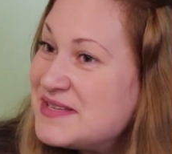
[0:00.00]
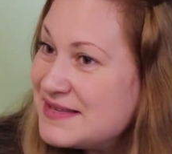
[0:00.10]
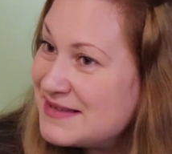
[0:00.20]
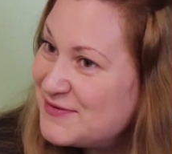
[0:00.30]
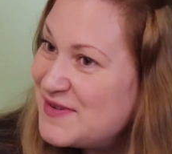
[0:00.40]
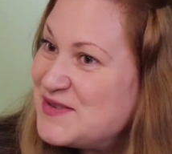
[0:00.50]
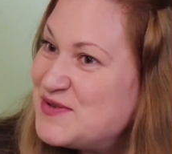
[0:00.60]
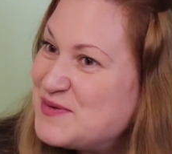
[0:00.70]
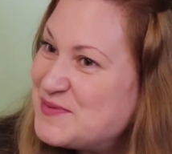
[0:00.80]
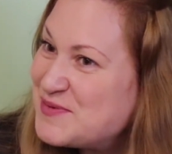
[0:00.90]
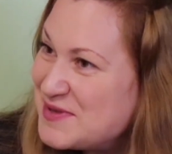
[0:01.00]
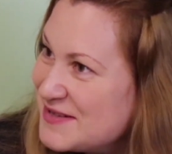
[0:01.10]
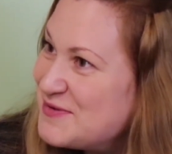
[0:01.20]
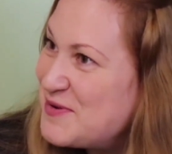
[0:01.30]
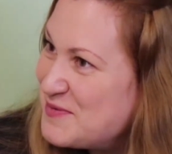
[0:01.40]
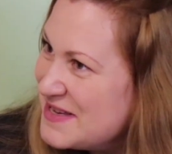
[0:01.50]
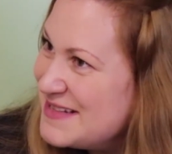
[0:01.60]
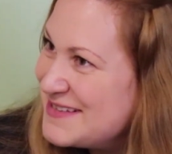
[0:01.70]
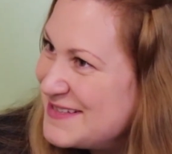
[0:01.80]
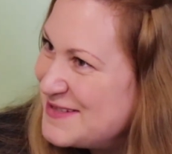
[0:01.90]
to see that vegetables are growing
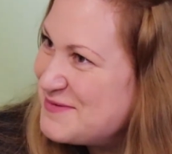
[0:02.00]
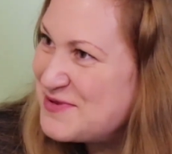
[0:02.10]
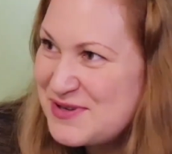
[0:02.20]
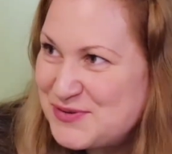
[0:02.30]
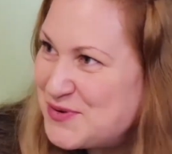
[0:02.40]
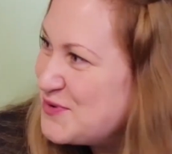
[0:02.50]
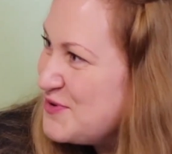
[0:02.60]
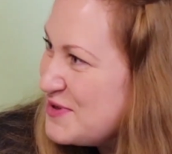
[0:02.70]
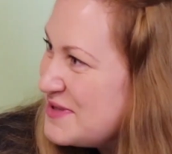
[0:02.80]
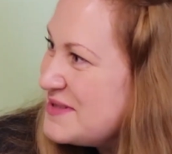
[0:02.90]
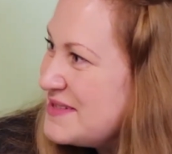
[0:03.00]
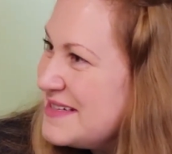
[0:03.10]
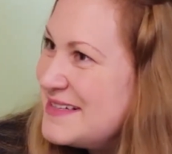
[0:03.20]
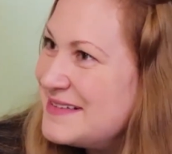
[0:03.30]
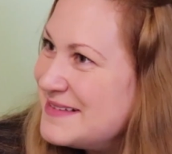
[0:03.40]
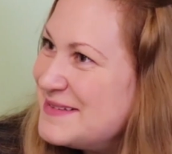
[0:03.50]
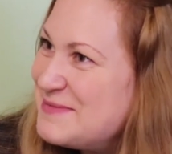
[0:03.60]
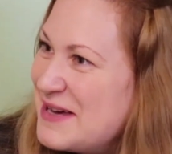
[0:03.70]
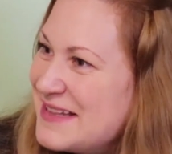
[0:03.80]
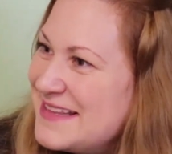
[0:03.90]
in consumption, not just the
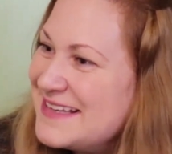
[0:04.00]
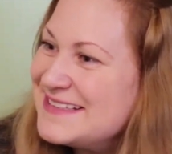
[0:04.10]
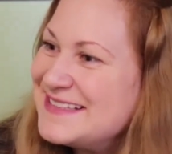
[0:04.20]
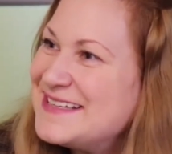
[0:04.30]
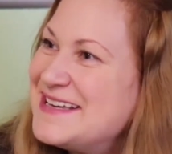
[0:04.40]
bad things.